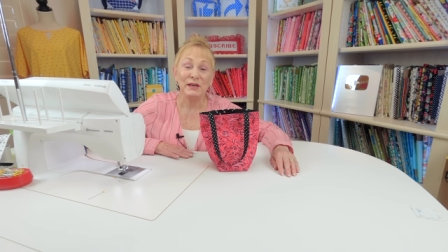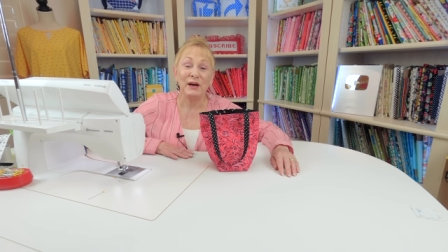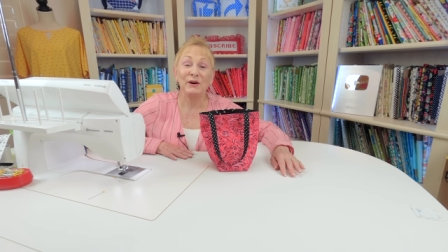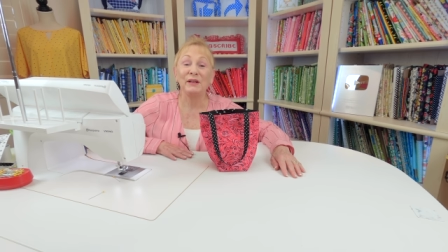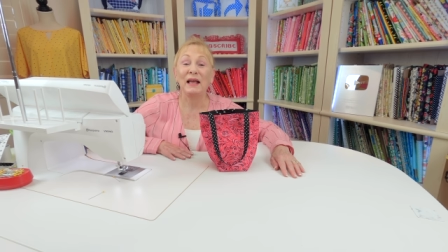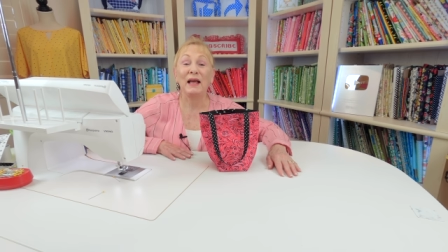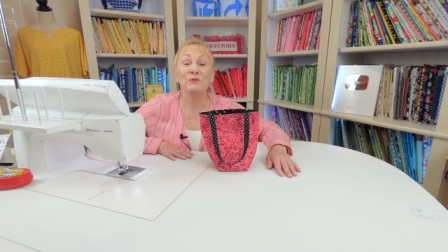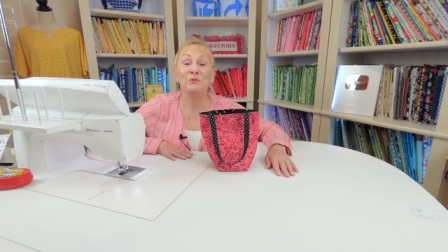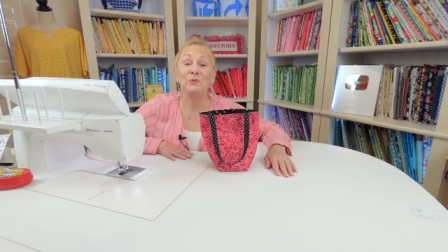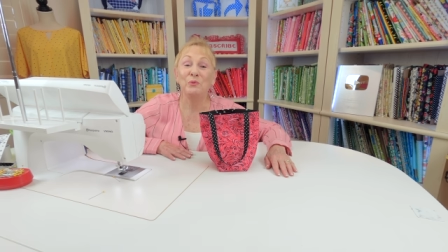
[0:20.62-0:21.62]
Sherrill,
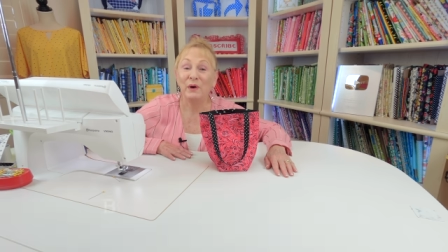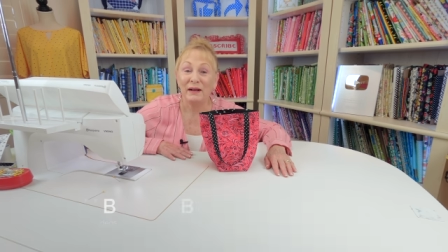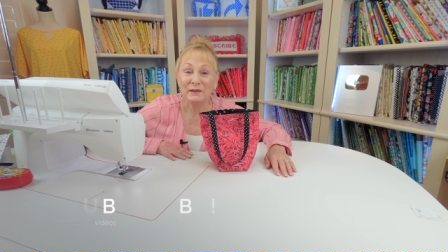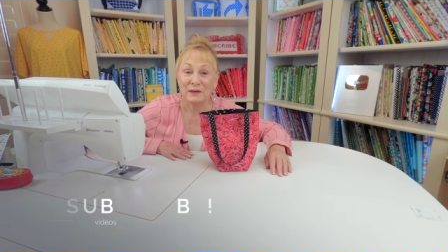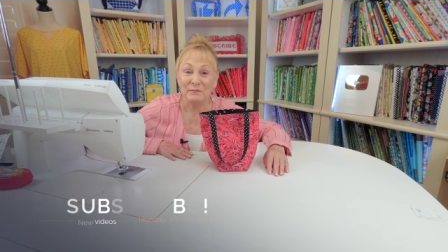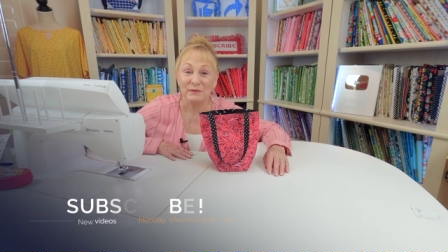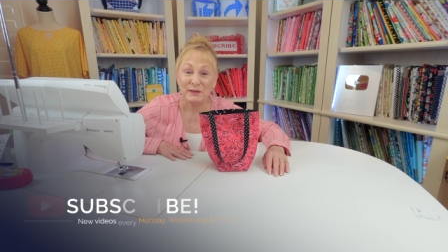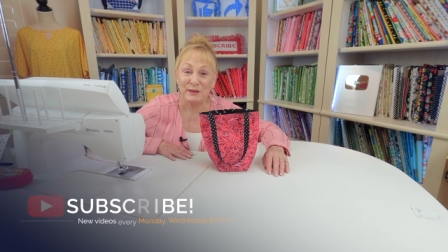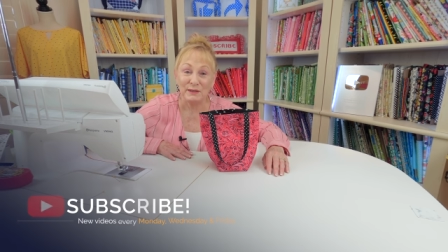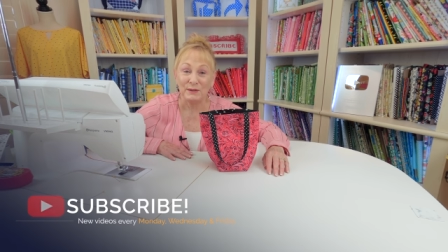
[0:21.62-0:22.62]
and welcome
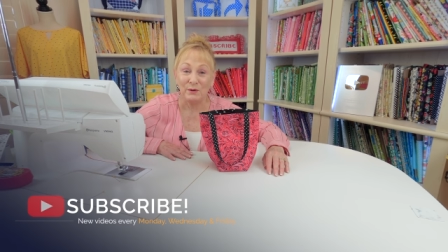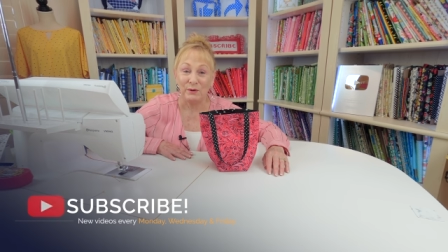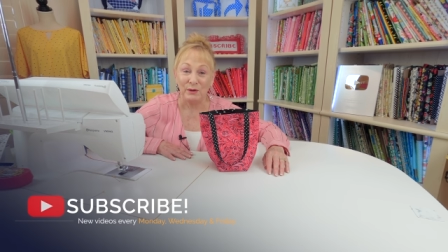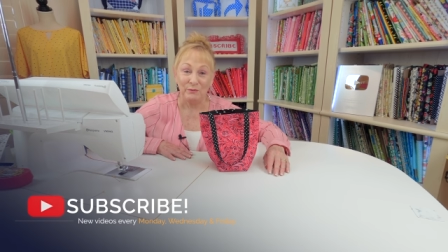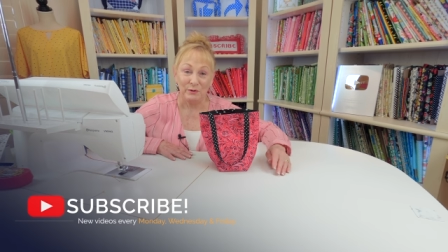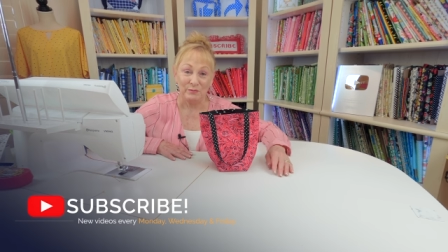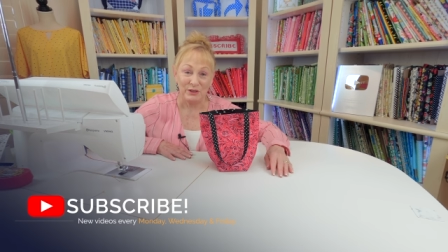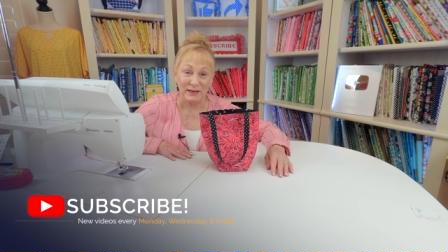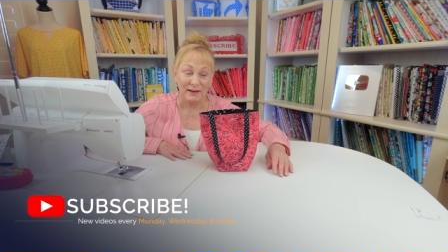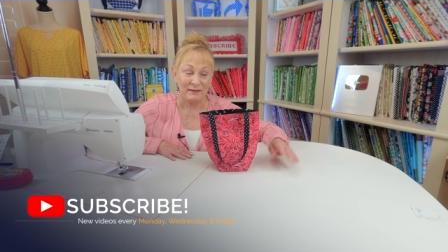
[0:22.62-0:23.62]
to the Sewing Room
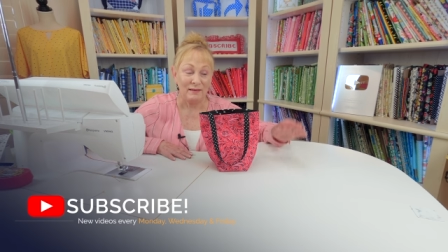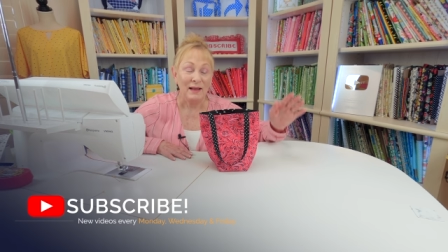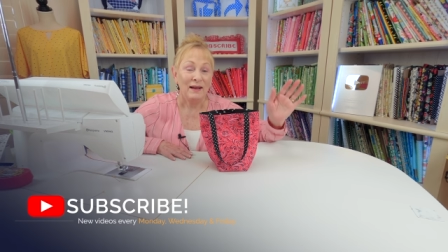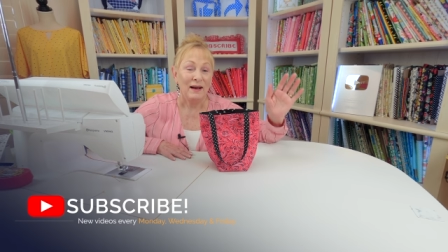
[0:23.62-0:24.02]
Channel.